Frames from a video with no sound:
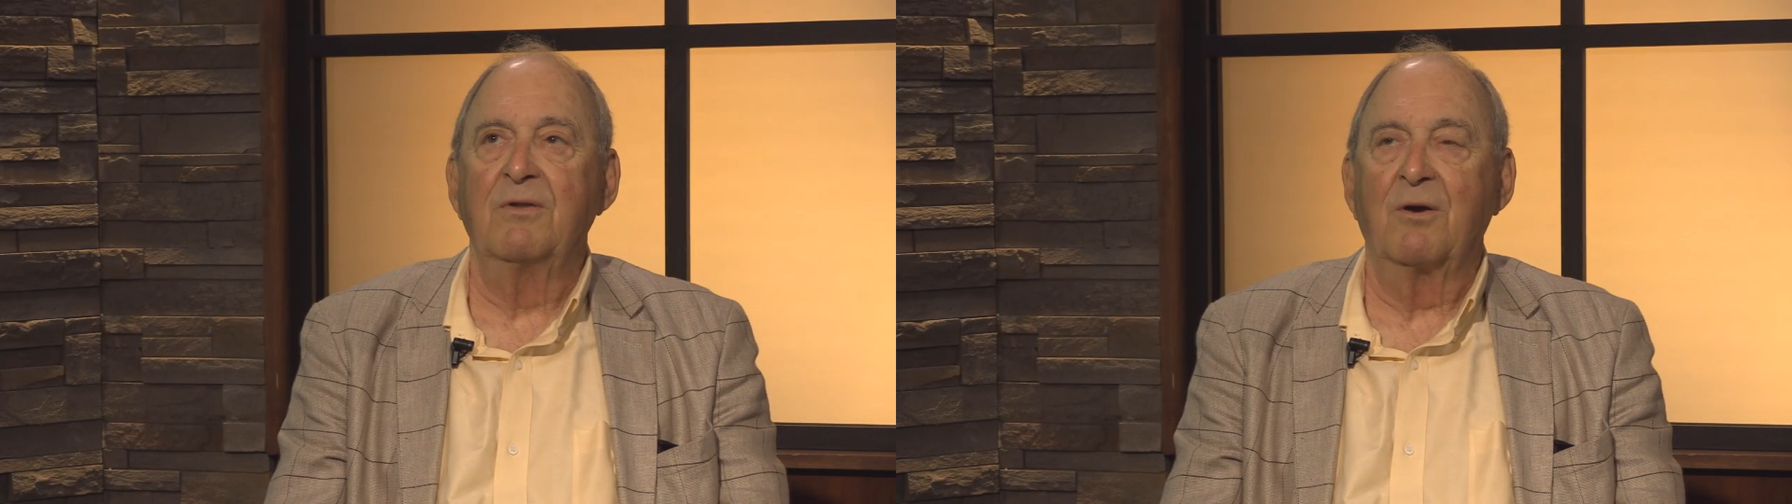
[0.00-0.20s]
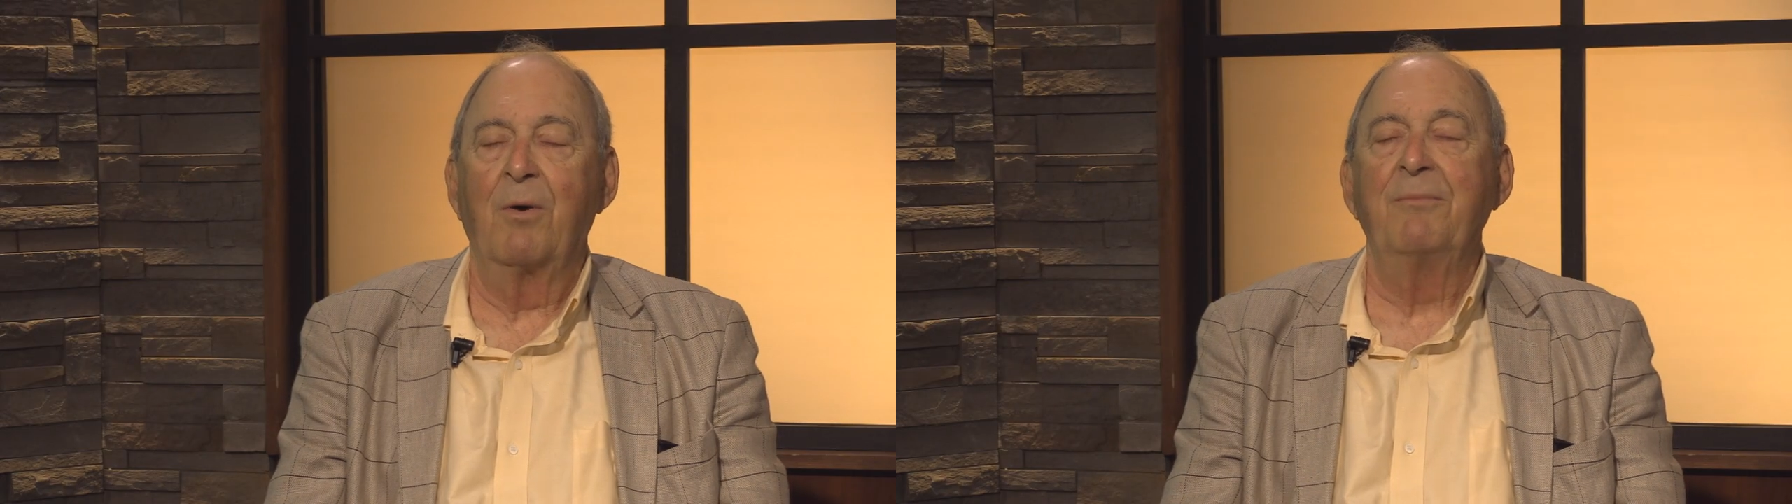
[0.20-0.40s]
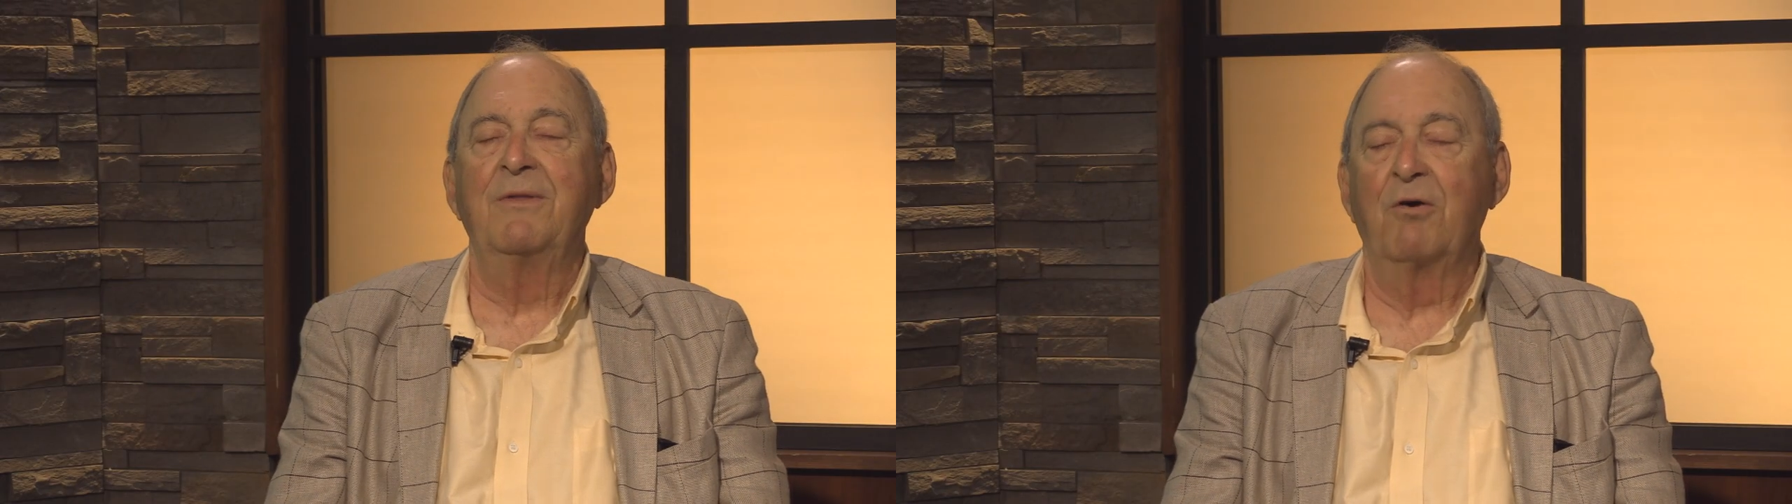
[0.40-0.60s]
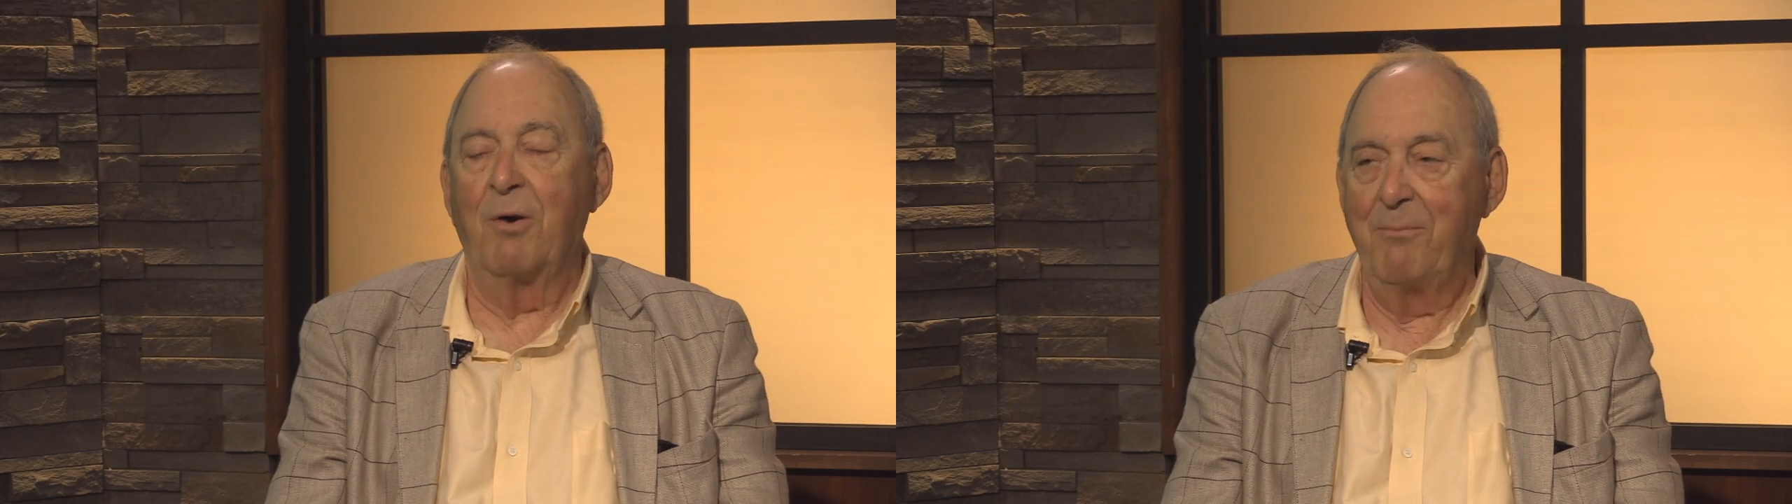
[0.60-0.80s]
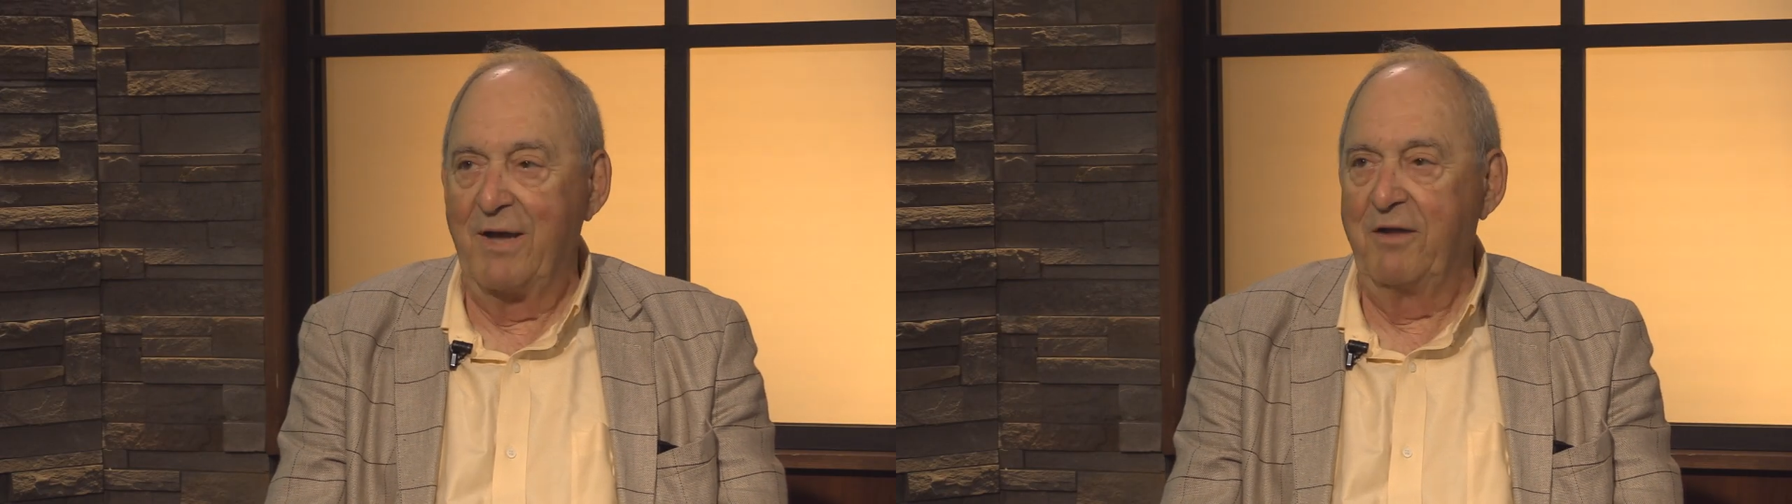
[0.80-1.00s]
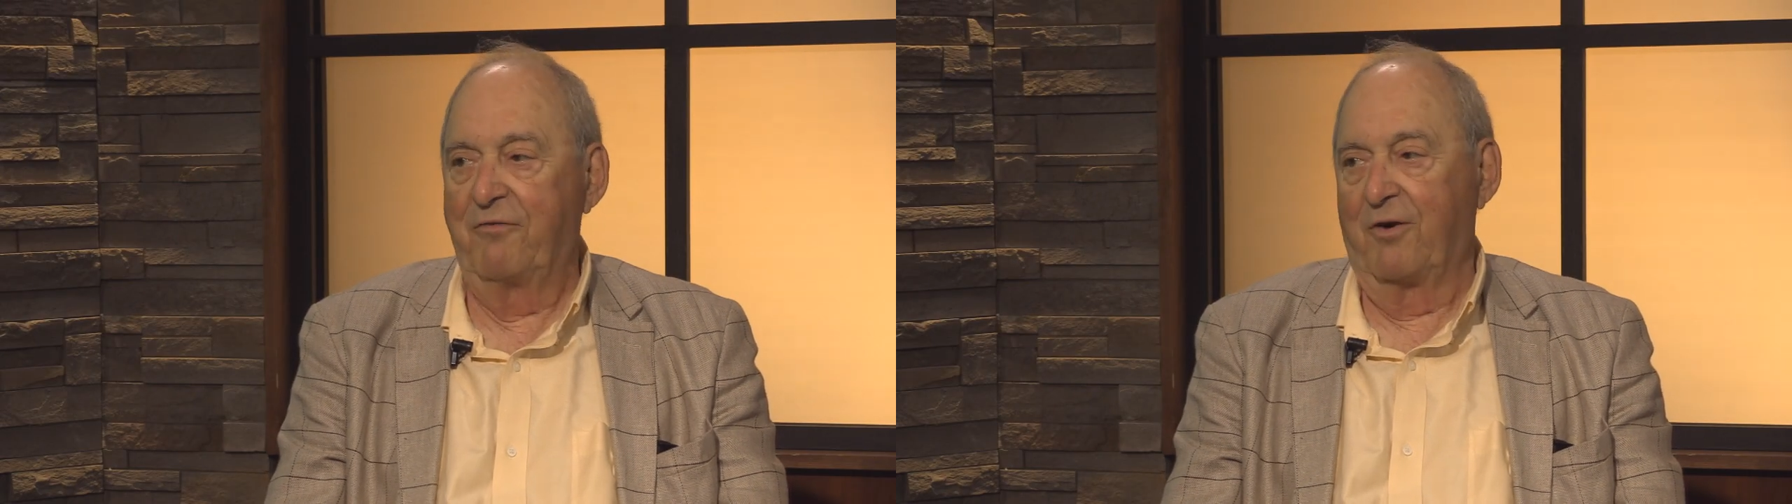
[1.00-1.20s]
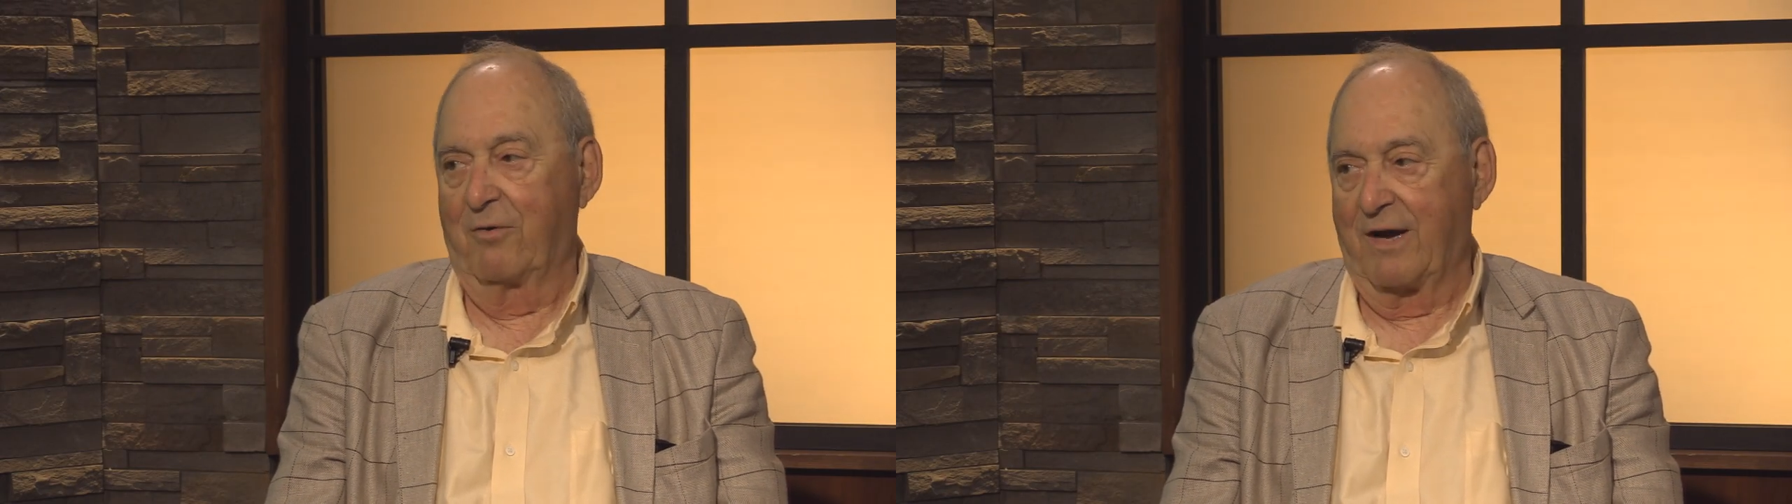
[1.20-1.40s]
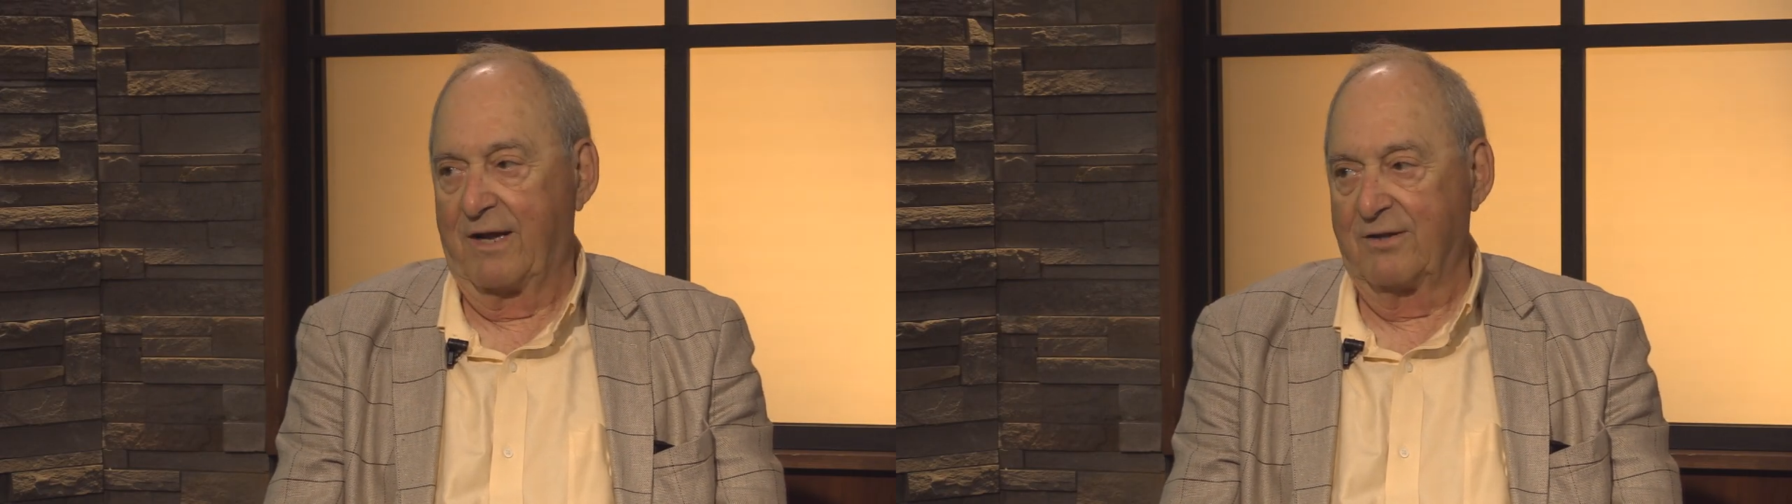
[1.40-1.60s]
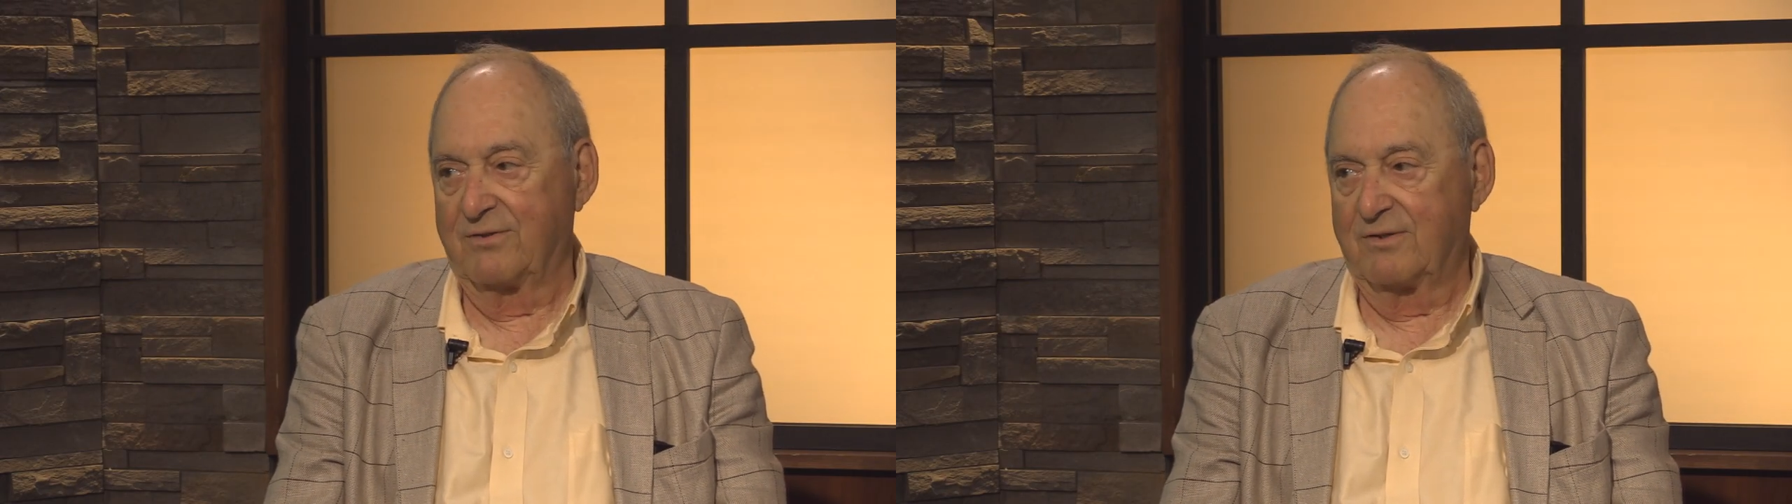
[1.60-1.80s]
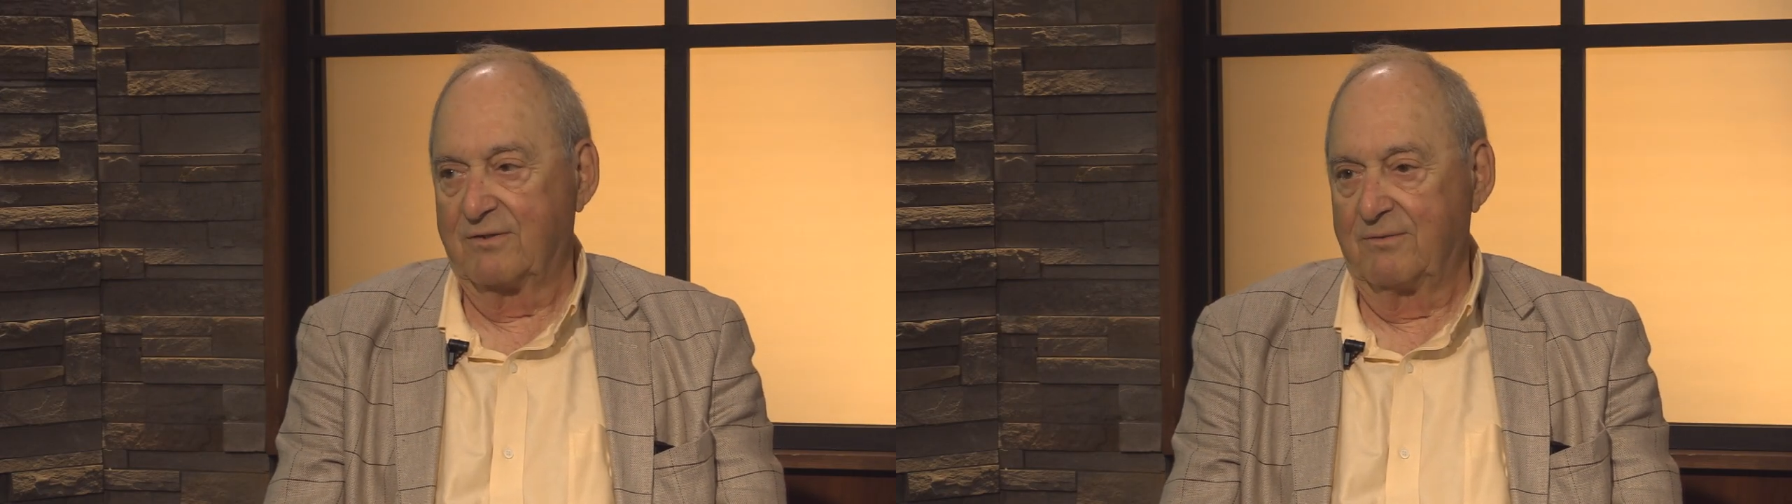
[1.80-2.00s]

there, were, there were many folk artists